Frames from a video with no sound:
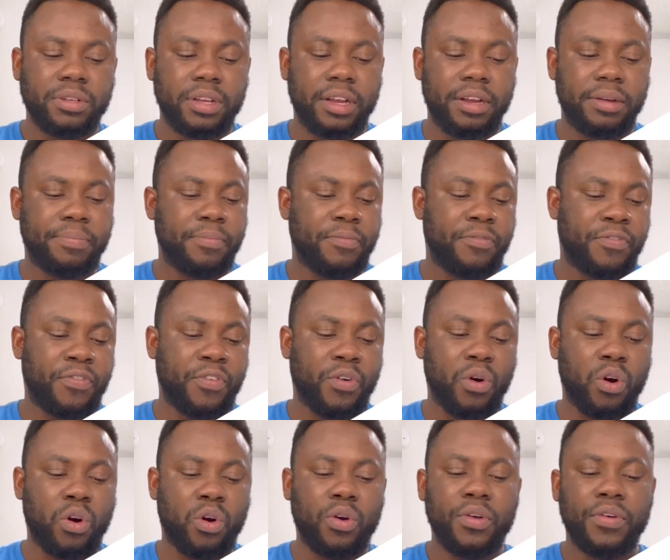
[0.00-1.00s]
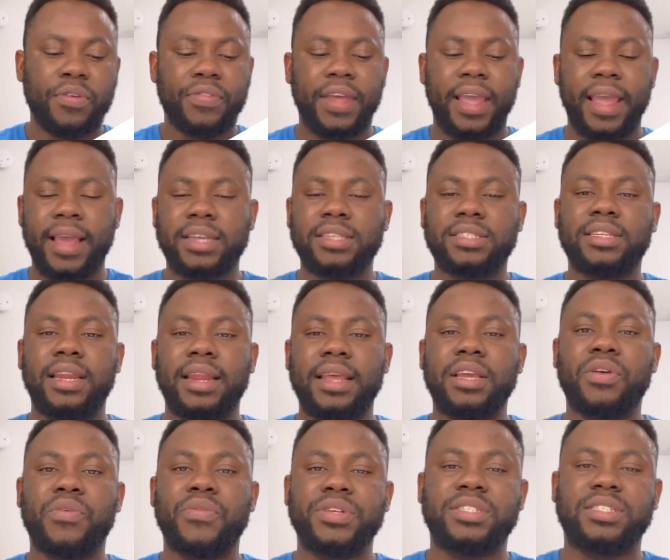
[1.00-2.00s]
uh, for the
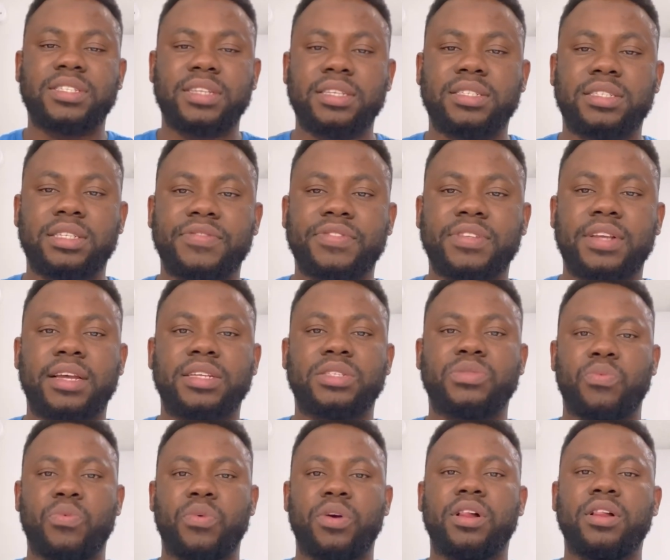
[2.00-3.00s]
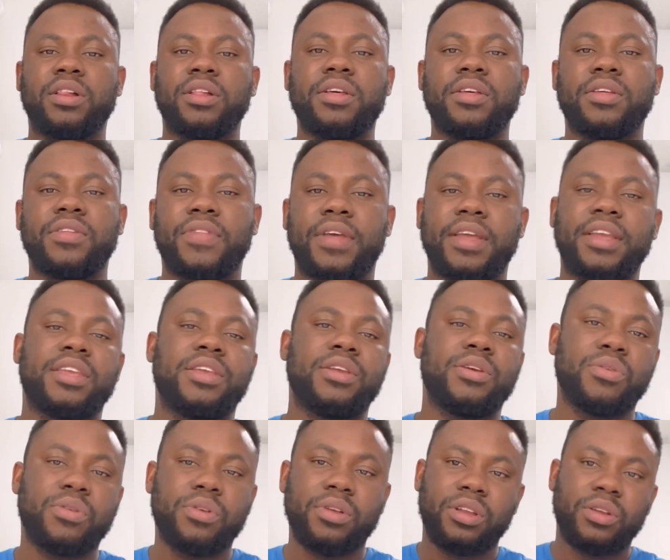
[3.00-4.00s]
X-link recessives as well. Thank
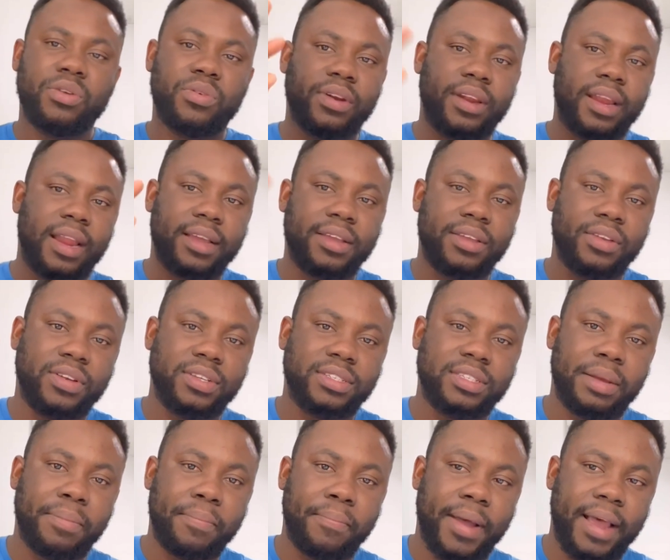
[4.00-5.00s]
you. Good luck in your exam.